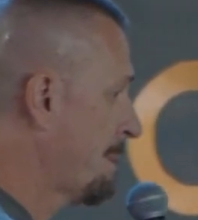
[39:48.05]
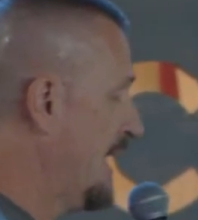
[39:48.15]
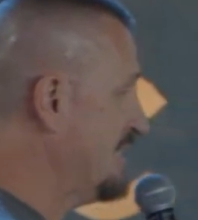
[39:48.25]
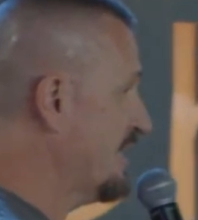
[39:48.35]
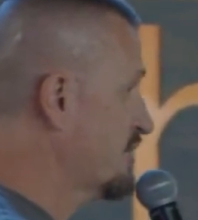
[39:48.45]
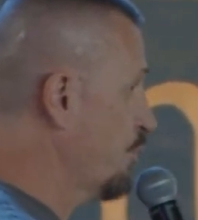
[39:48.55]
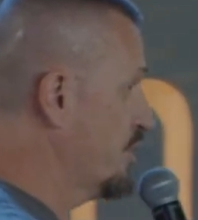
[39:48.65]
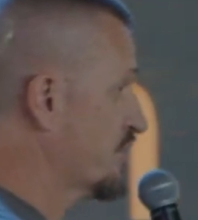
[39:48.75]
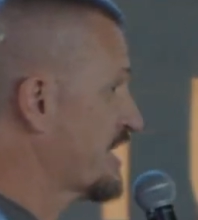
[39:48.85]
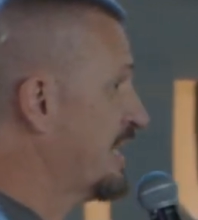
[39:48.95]
He said, So we're
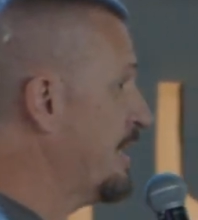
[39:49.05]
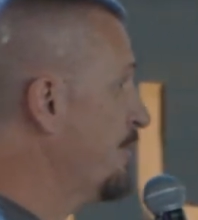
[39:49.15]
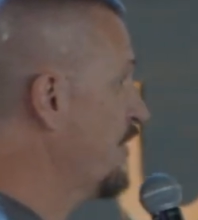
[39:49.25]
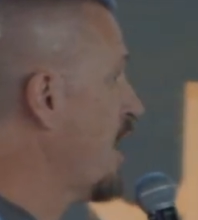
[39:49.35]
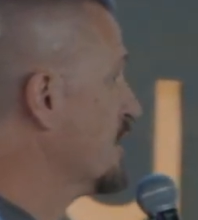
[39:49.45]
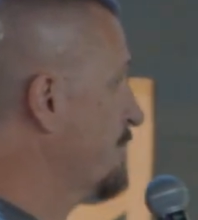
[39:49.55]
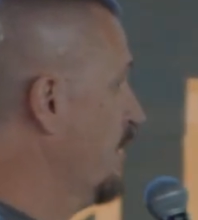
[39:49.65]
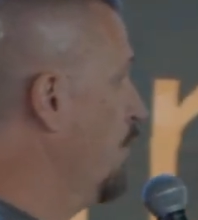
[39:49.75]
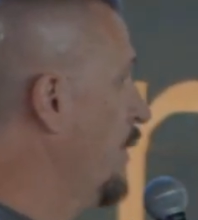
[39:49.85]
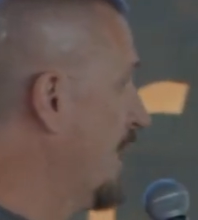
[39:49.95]
just going to keep you in the
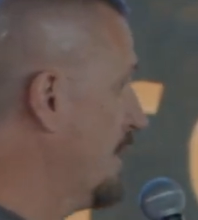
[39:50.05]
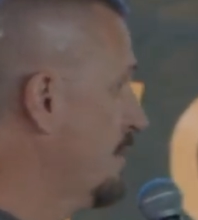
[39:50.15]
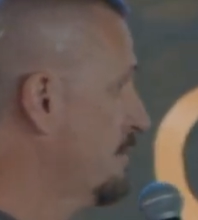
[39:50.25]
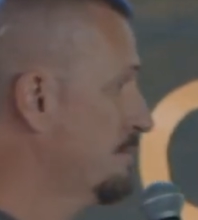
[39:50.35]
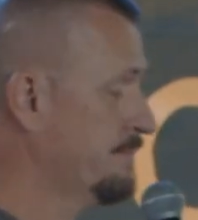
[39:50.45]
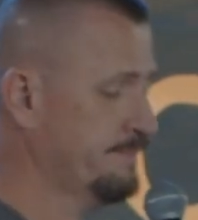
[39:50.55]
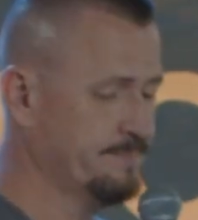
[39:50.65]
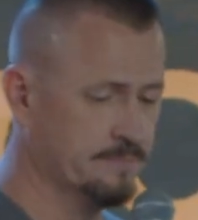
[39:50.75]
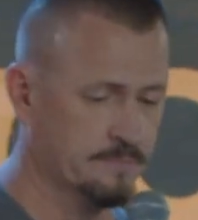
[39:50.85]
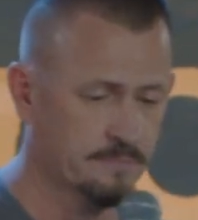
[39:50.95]
hospital and wait. I
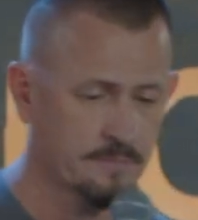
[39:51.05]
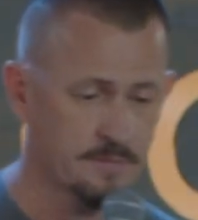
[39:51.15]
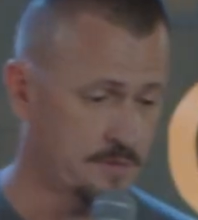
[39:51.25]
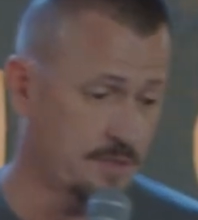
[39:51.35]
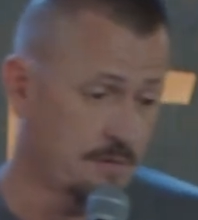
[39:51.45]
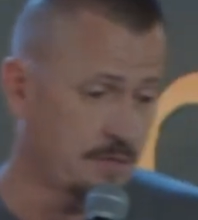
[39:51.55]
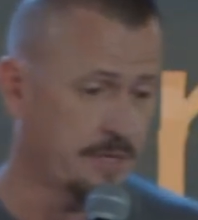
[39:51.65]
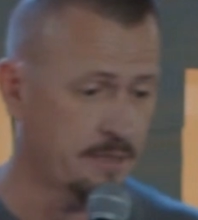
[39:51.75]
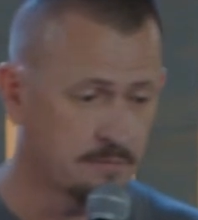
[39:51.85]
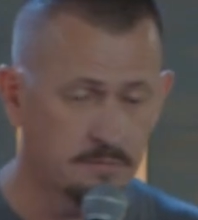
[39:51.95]
said, Okay.